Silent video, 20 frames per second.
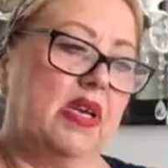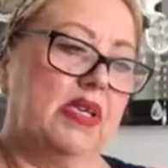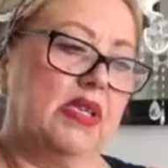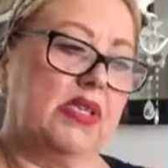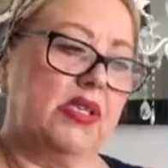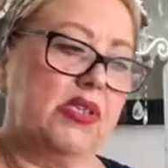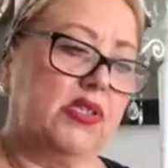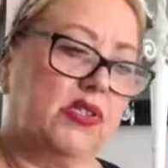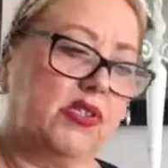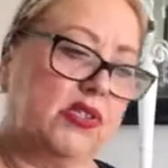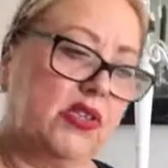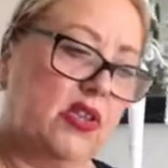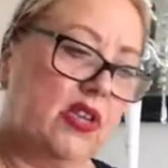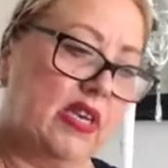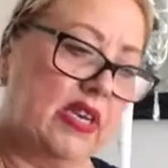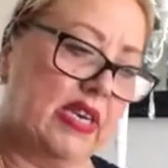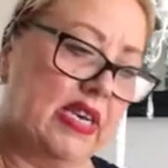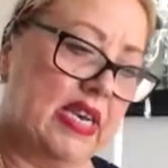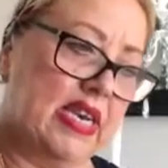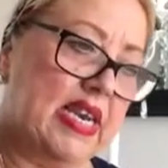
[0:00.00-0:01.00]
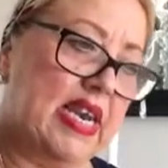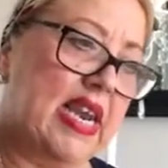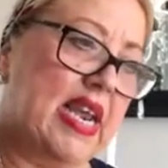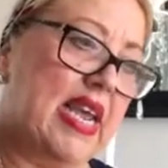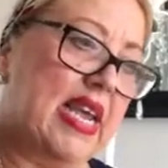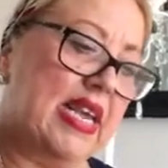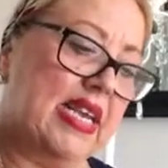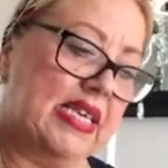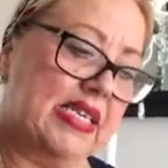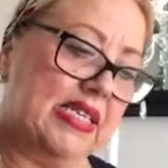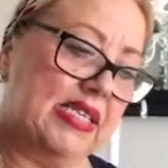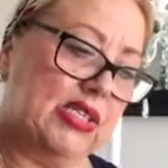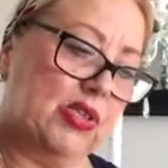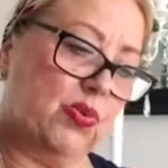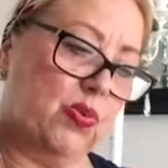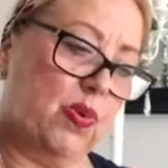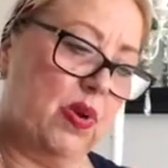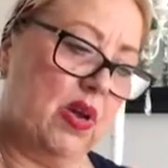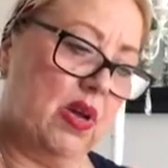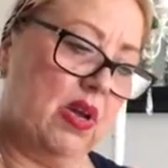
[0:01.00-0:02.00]
So the
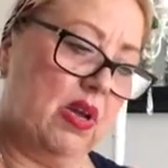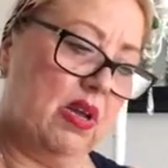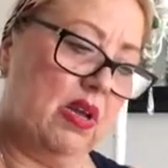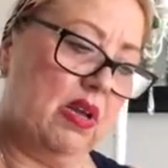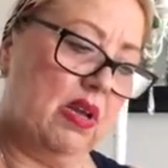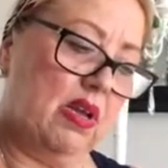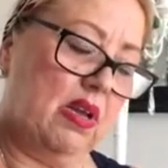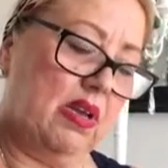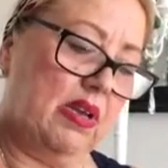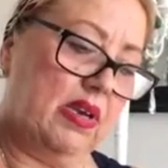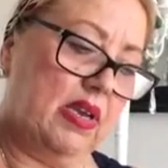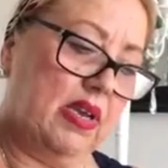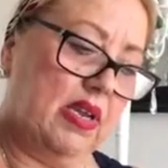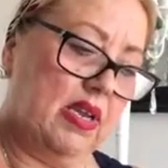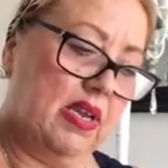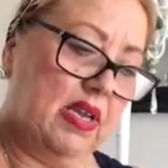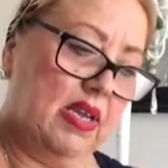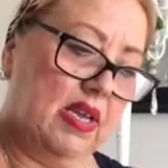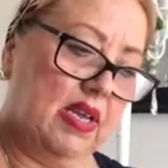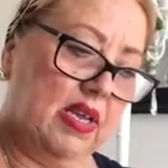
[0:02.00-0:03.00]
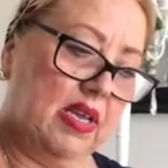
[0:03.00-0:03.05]
next one